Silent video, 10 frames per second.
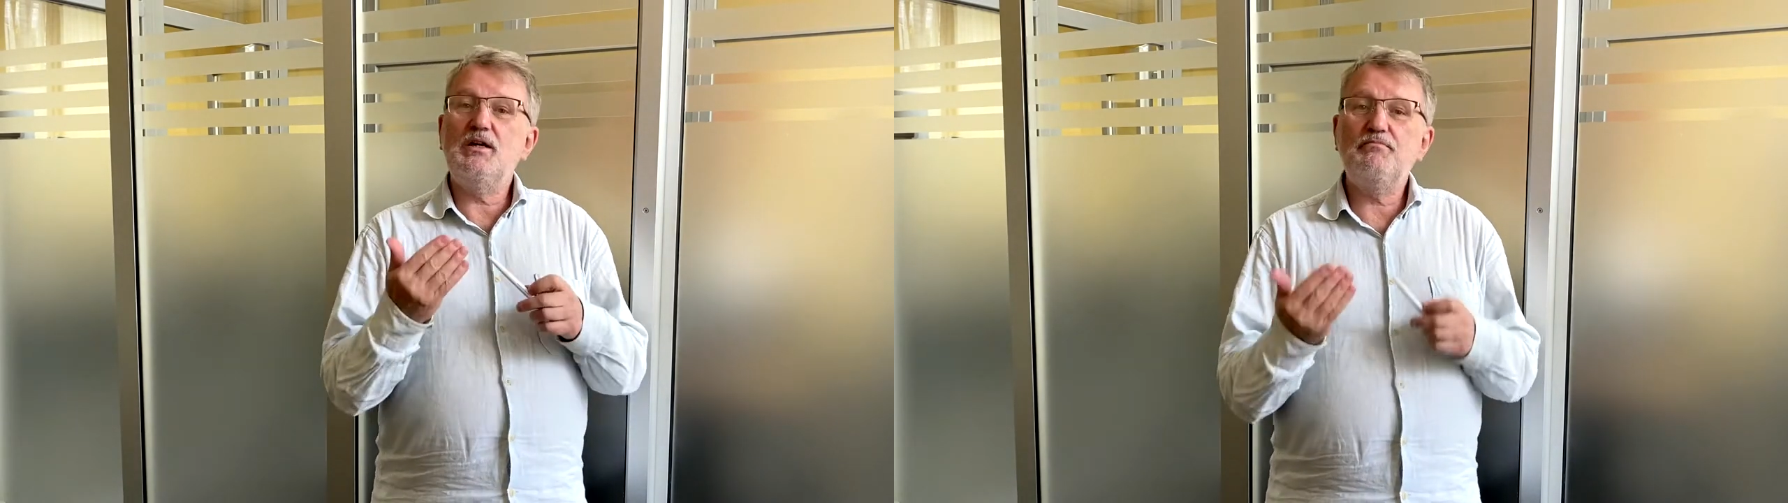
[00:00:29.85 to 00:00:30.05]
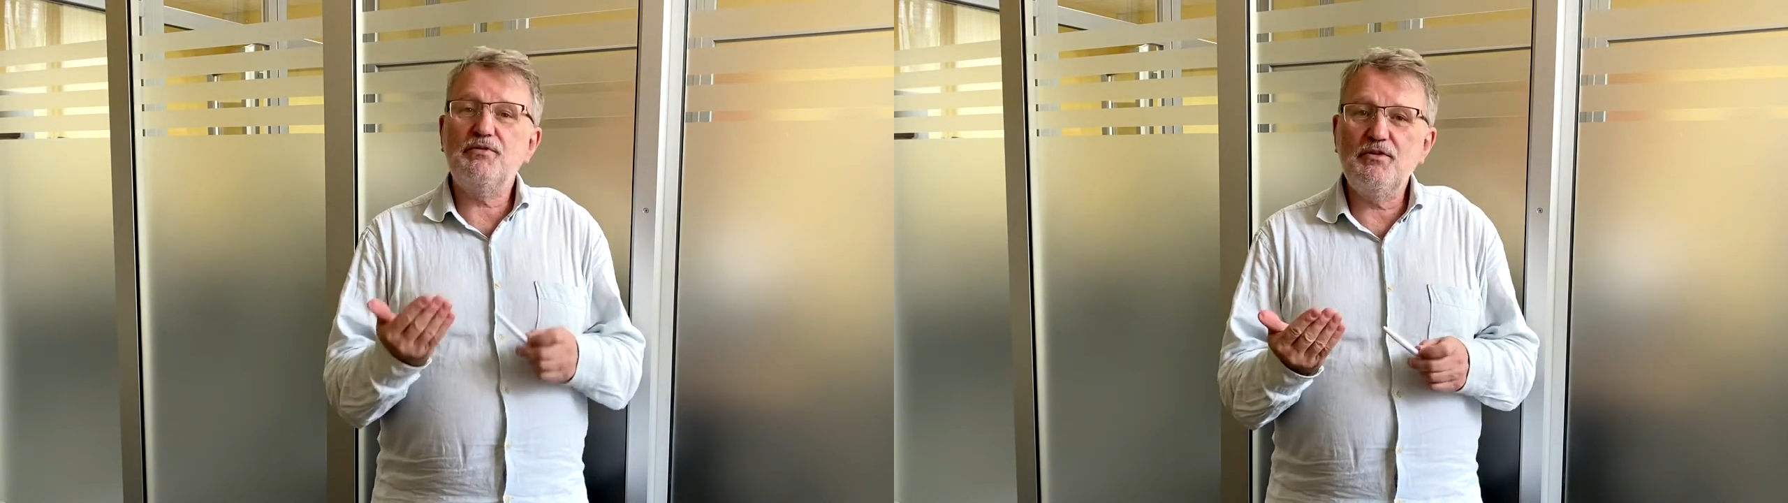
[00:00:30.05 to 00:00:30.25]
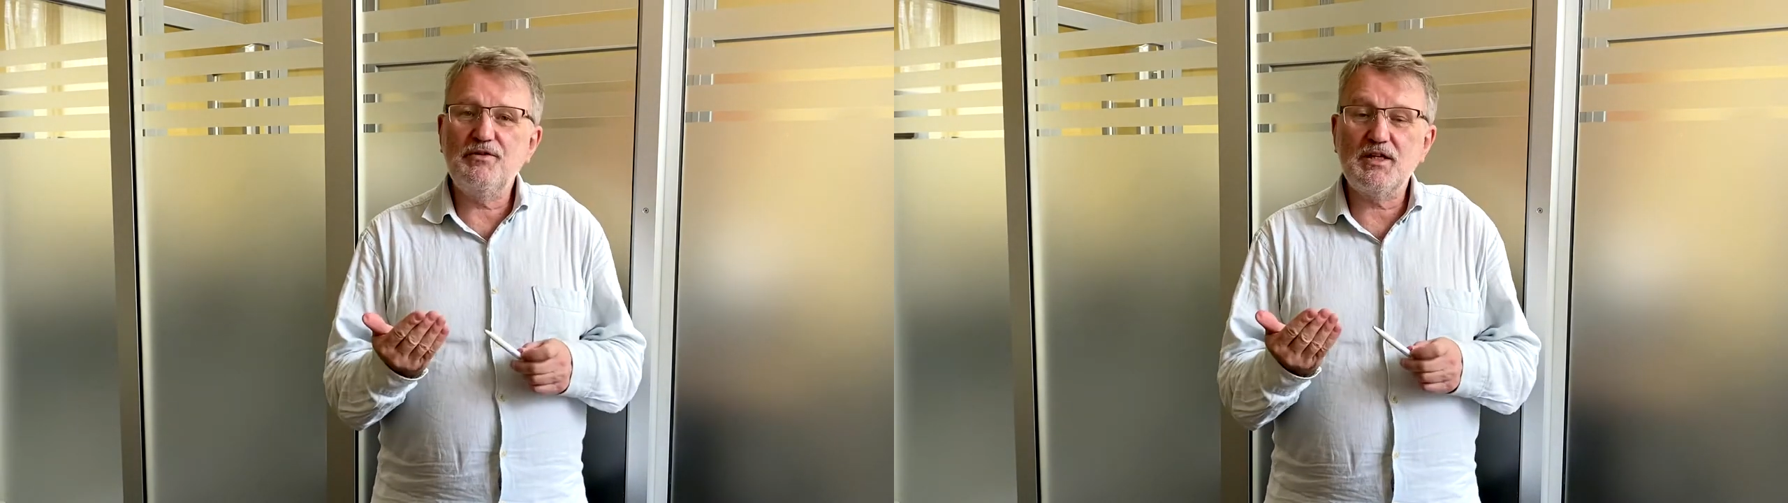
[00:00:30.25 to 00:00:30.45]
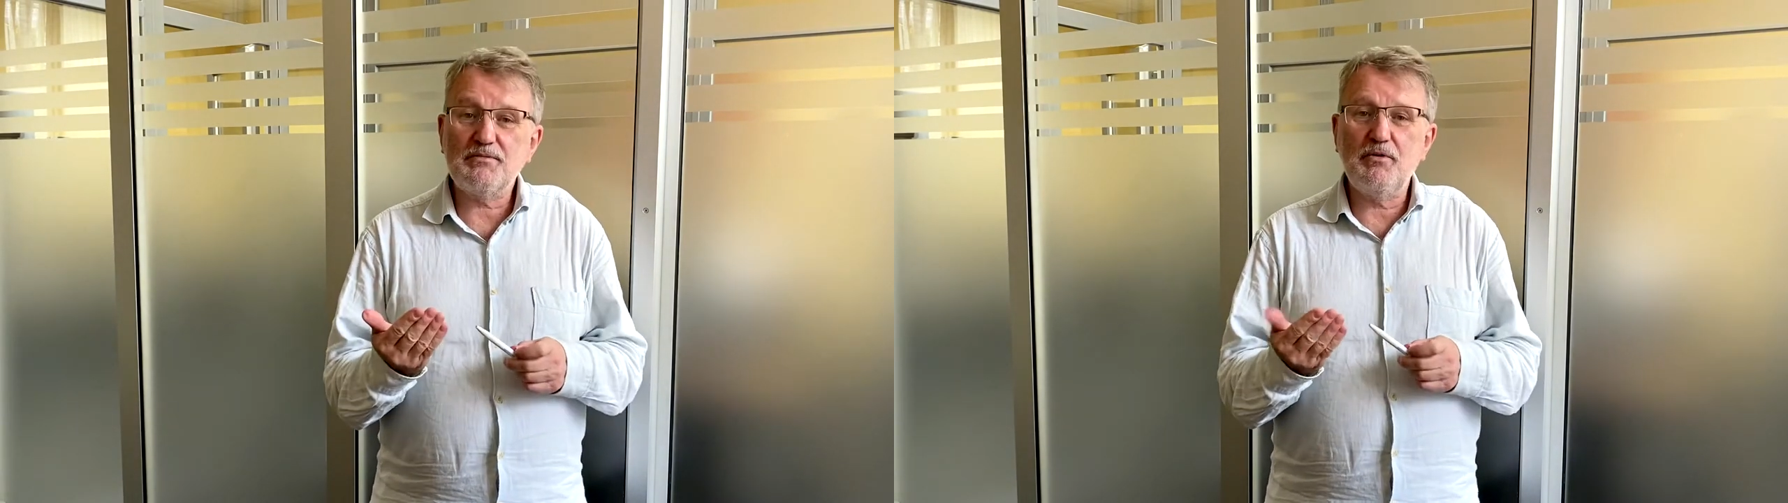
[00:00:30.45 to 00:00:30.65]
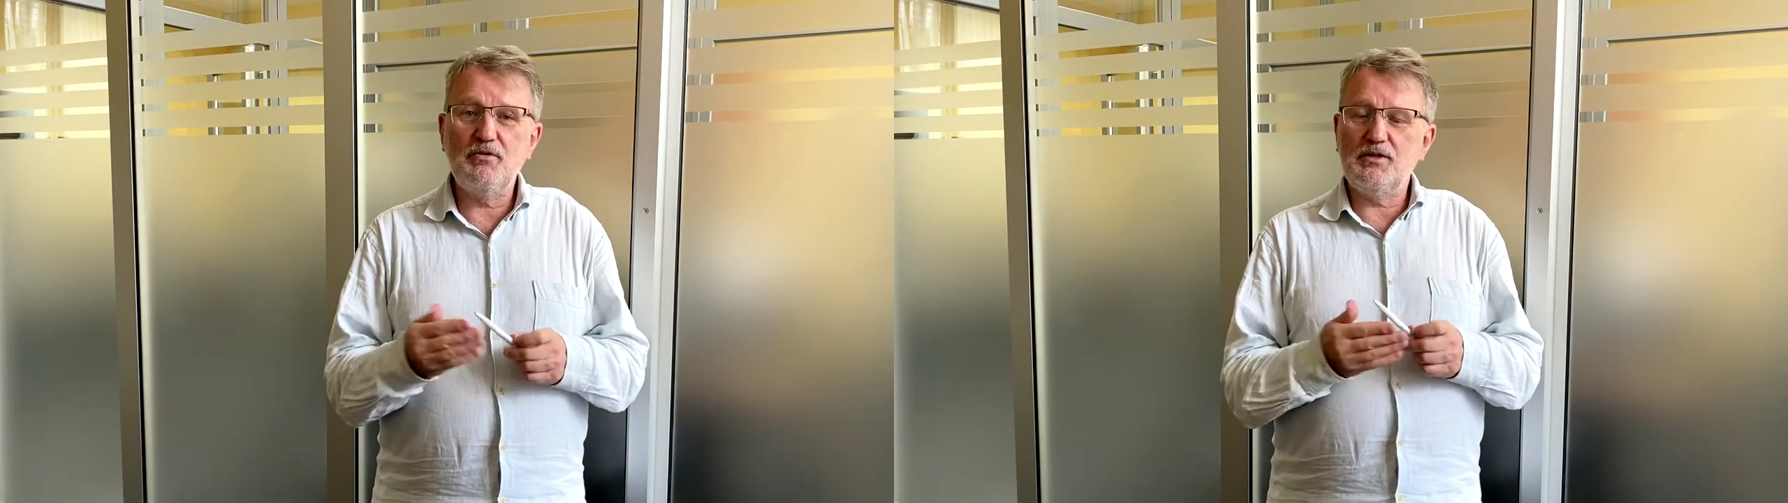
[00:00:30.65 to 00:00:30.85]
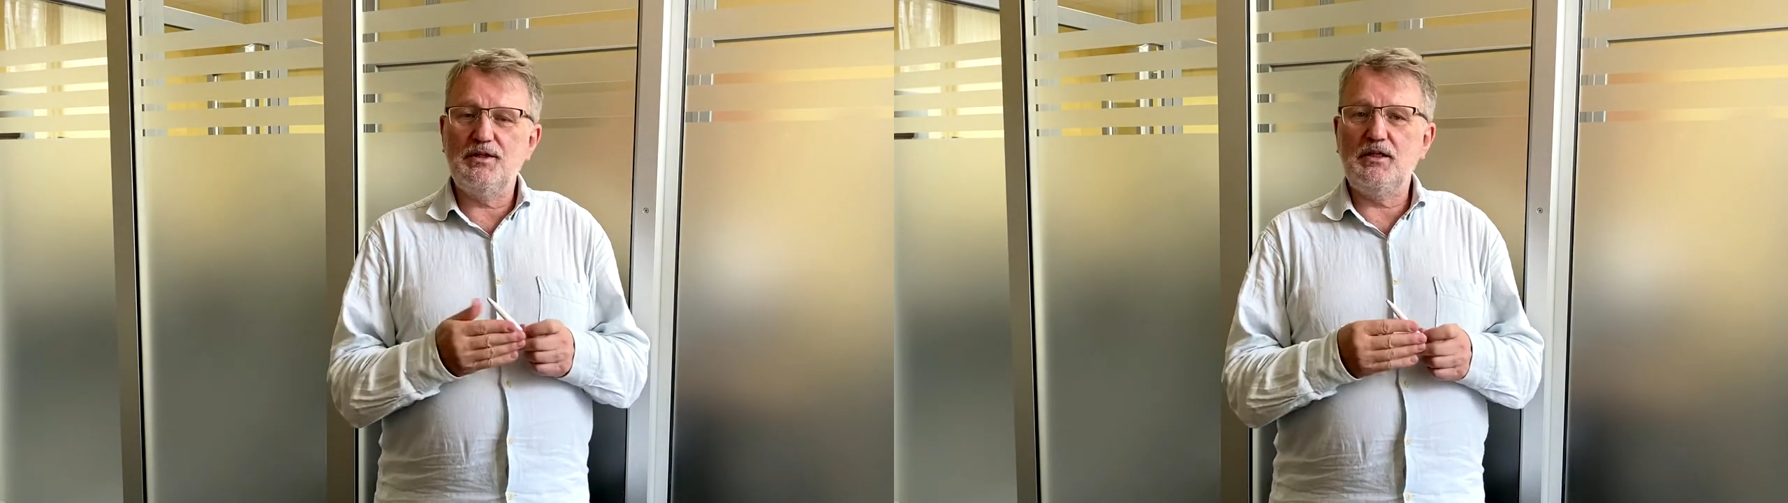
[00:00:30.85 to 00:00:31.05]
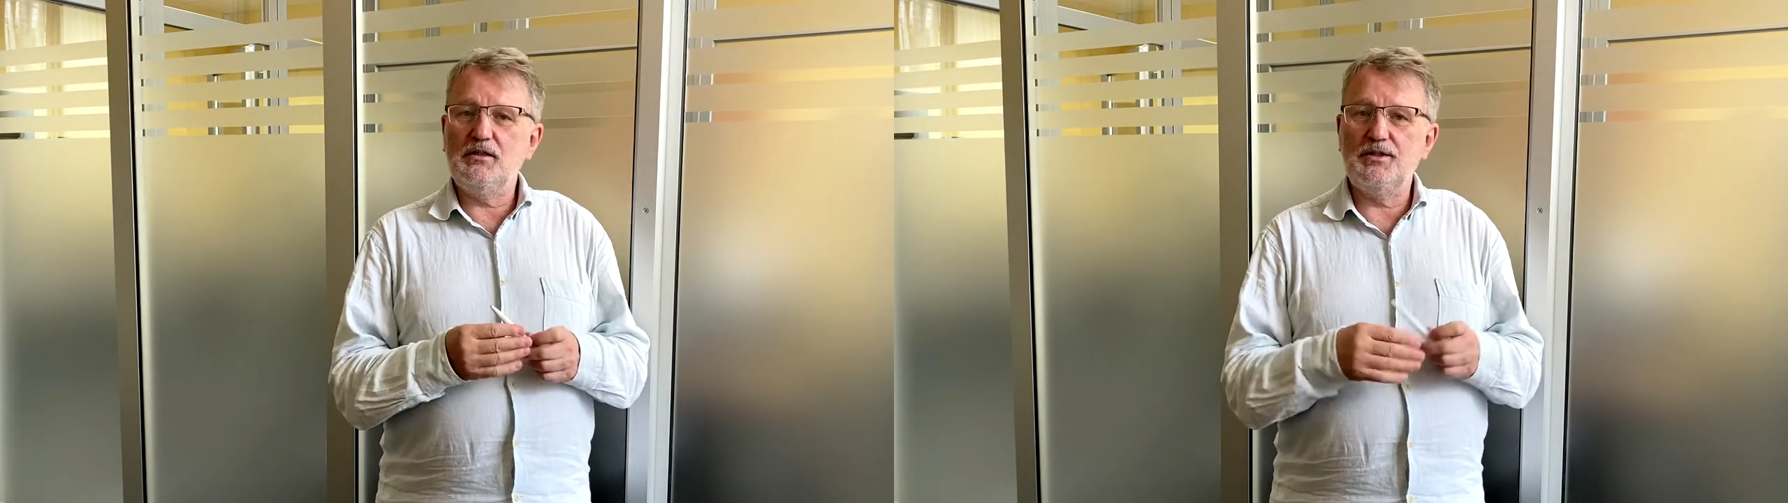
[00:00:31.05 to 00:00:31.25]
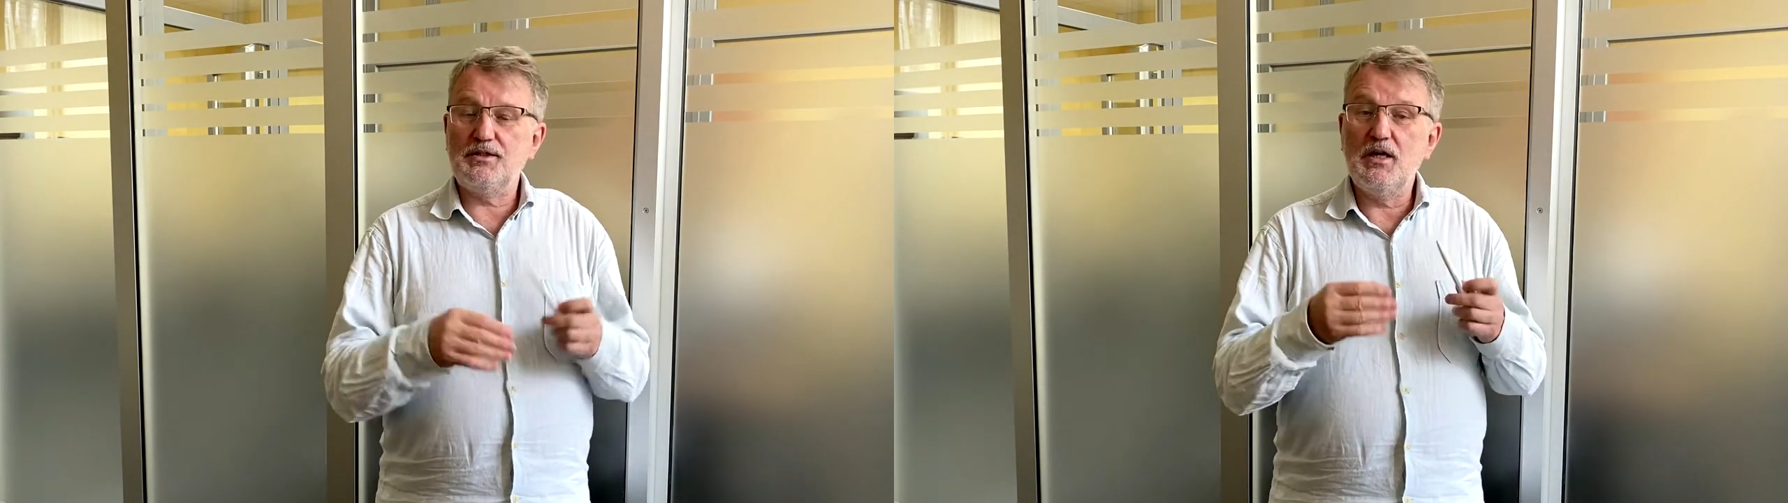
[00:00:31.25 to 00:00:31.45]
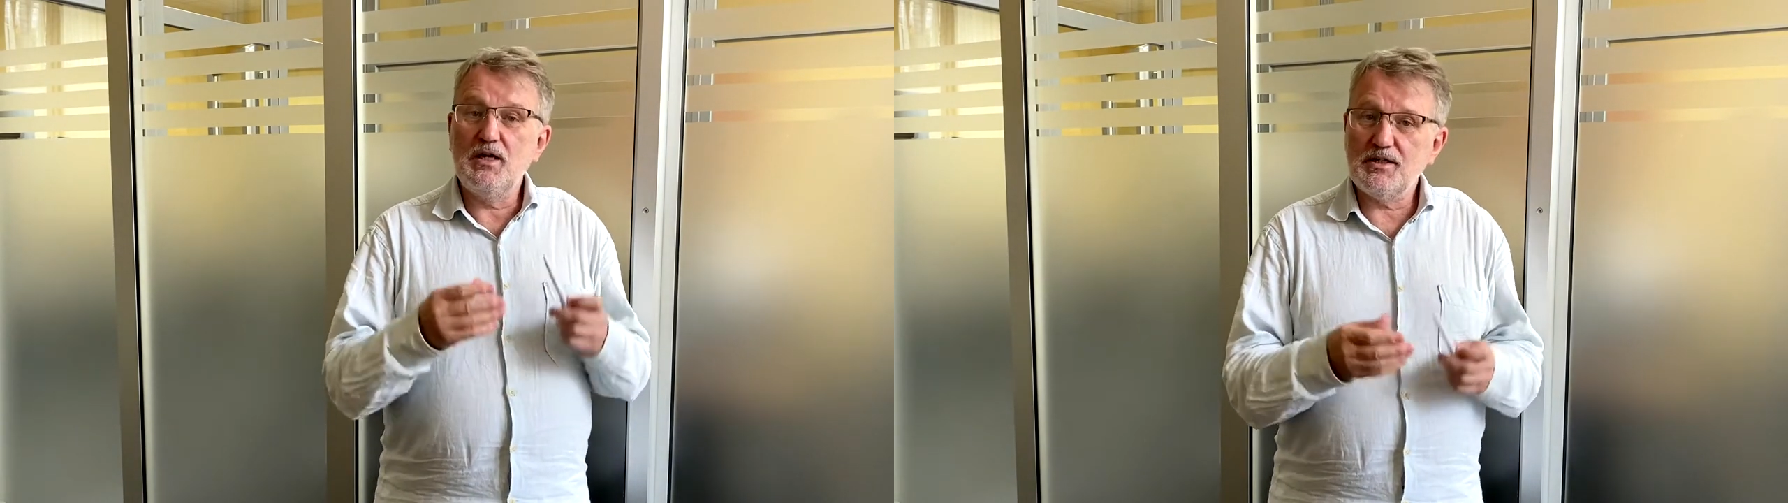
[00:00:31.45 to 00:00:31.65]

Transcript: improve their spoken English.